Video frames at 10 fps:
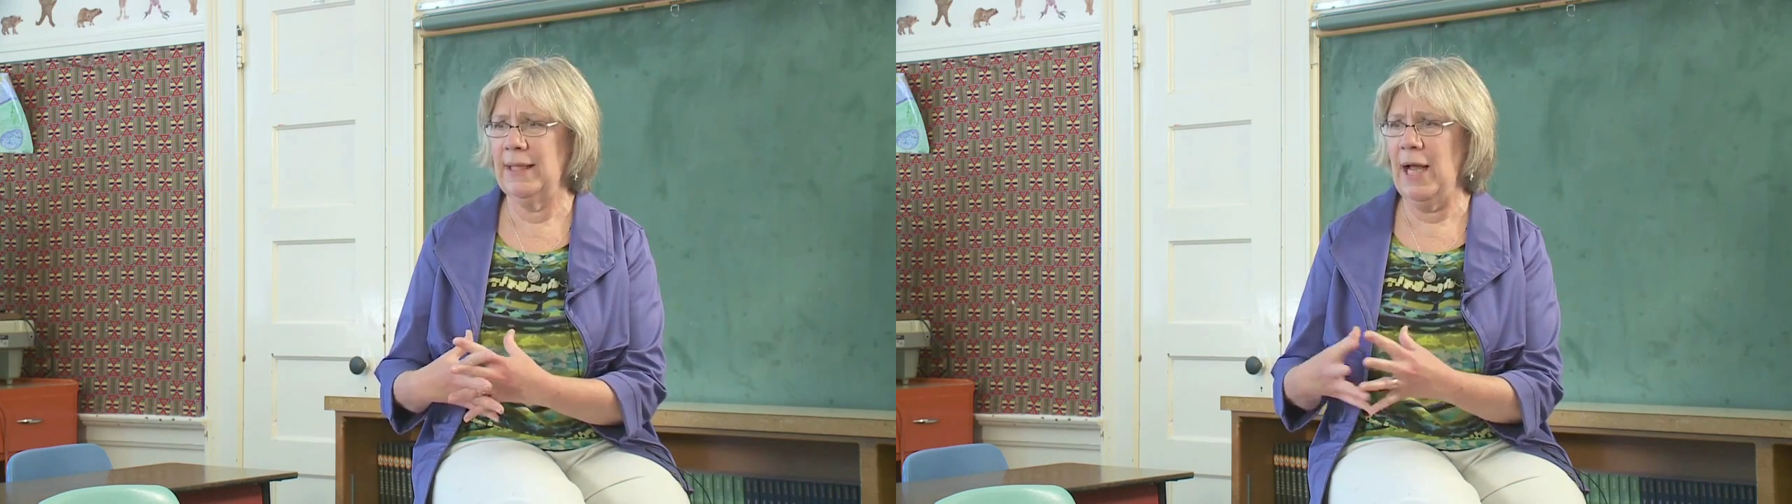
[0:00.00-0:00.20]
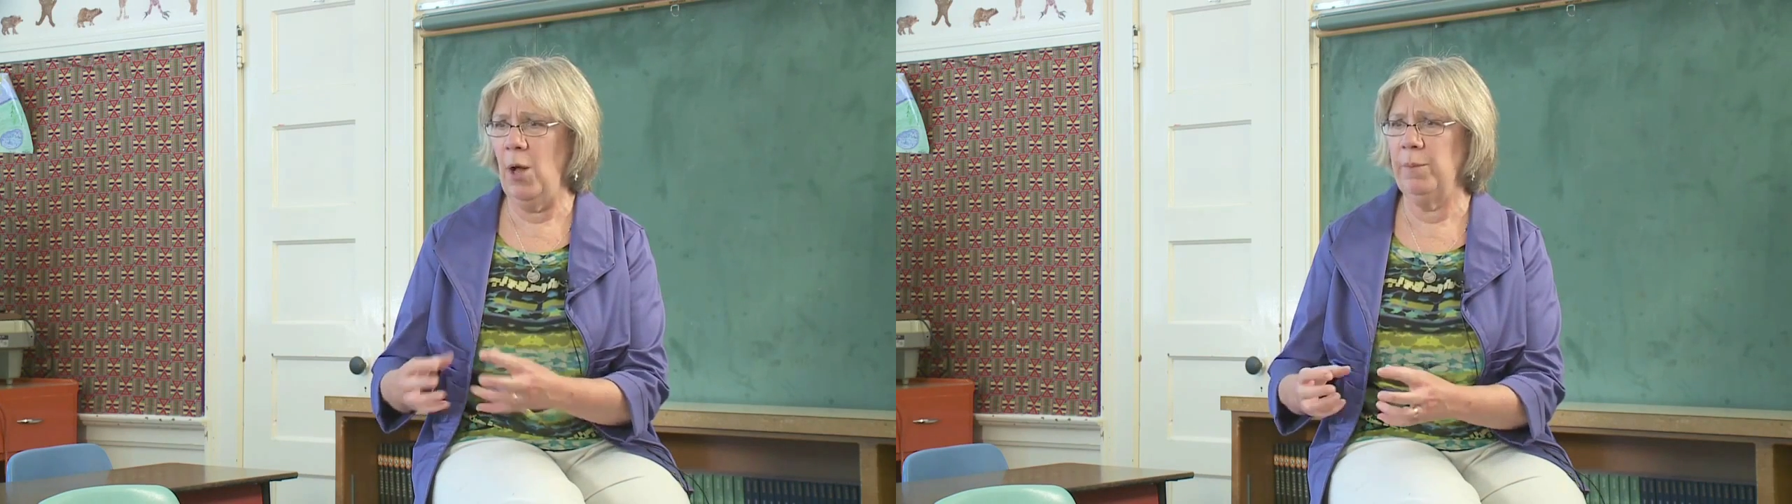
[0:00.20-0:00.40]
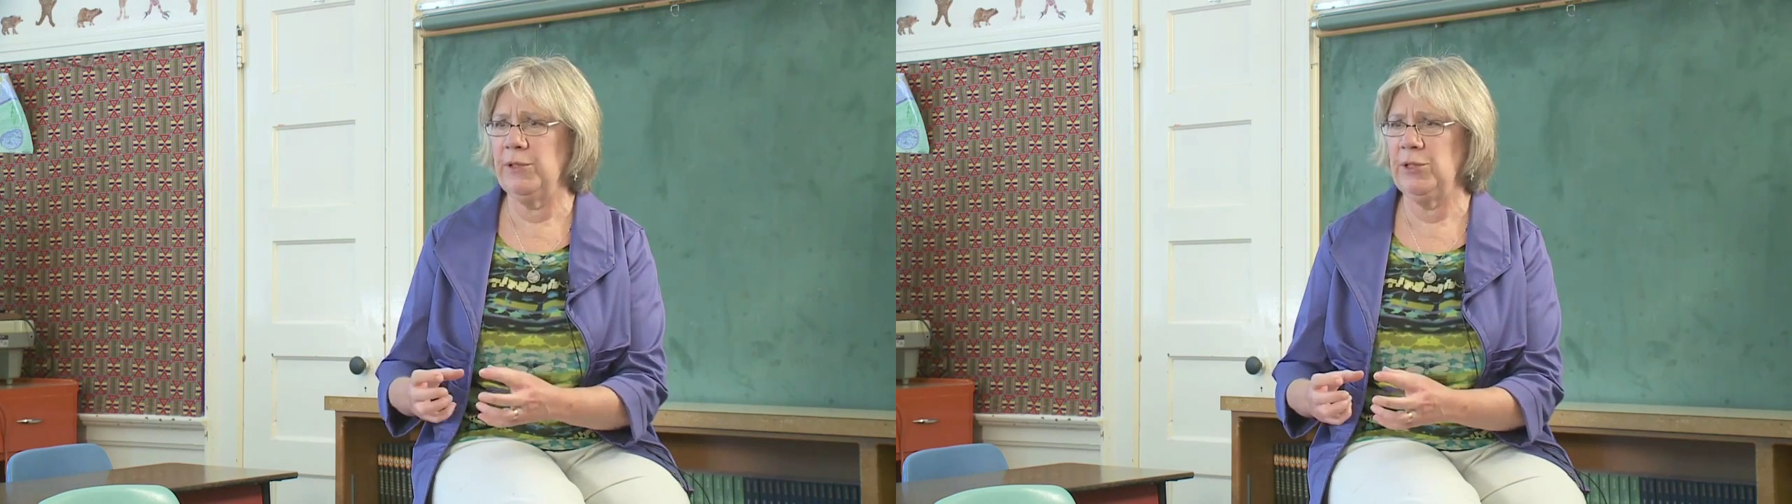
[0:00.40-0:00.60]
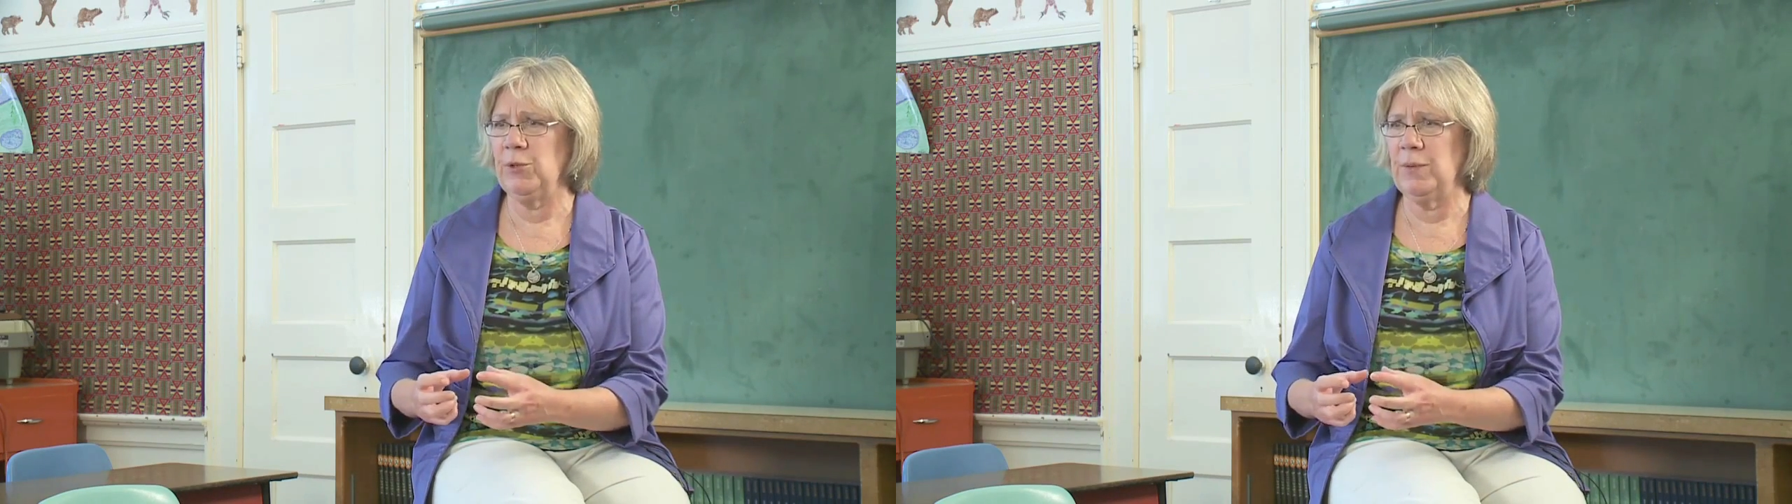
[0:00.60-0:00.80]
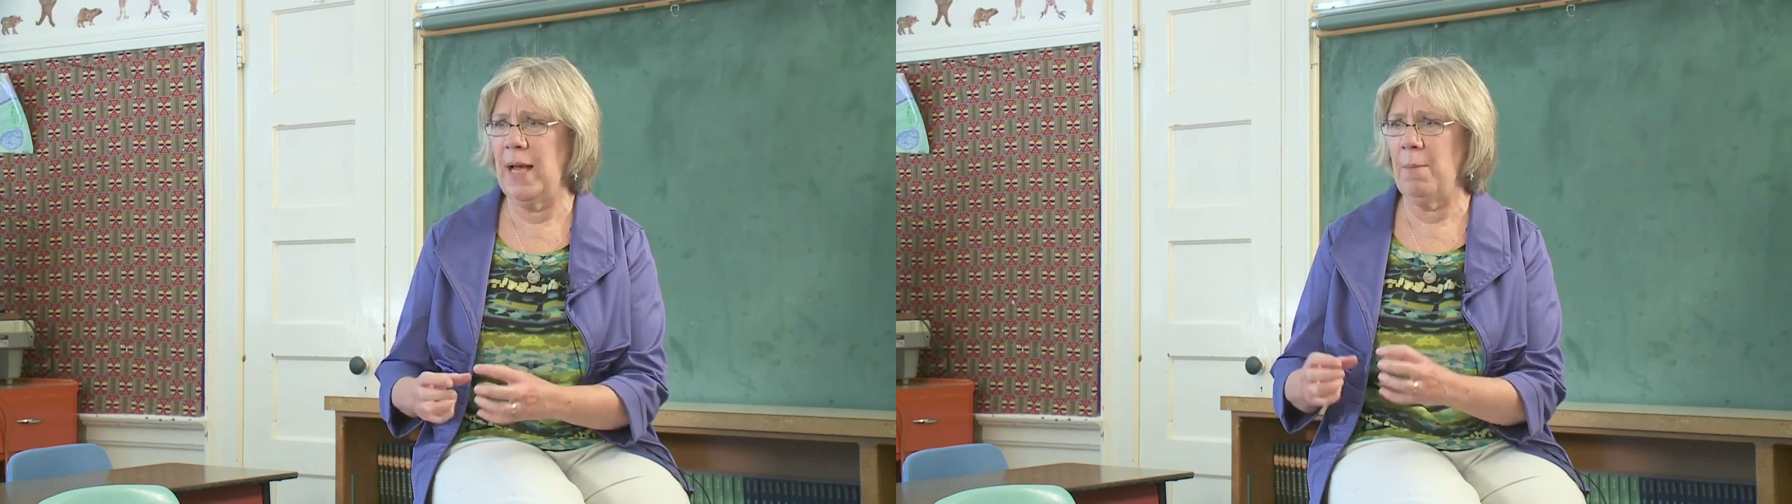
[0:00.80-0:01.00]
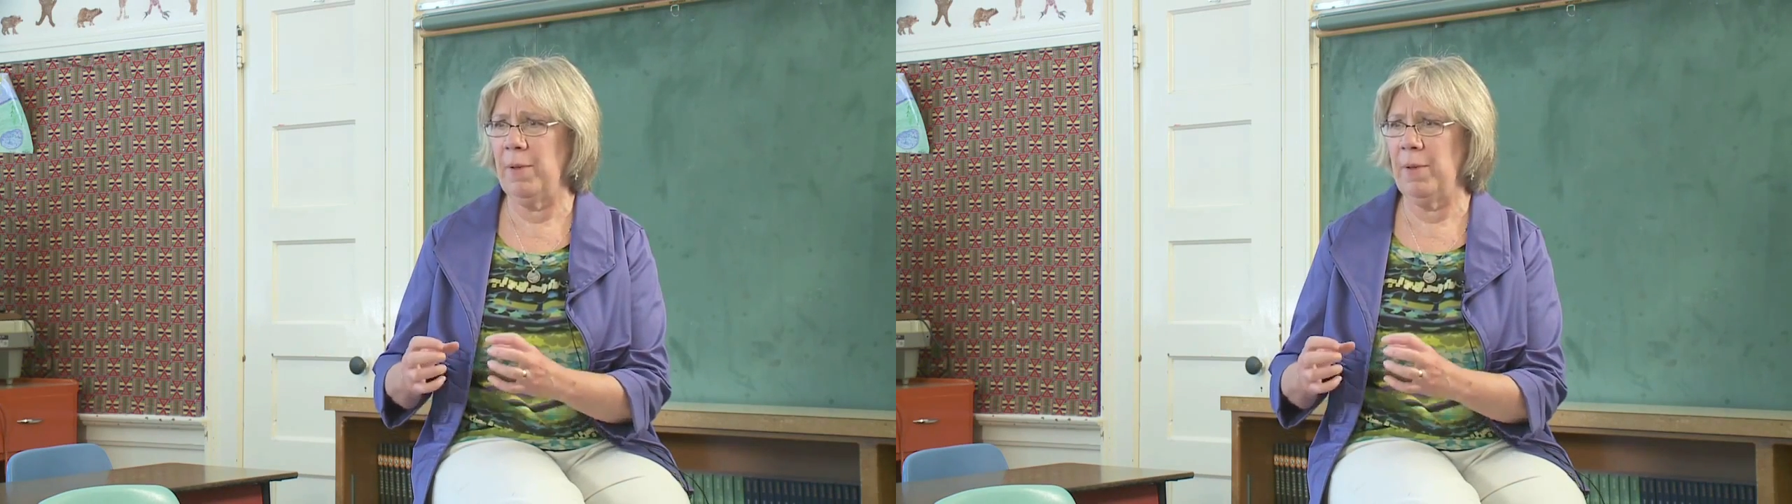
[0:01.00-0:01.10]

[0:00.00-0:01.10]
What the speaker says: help the student up,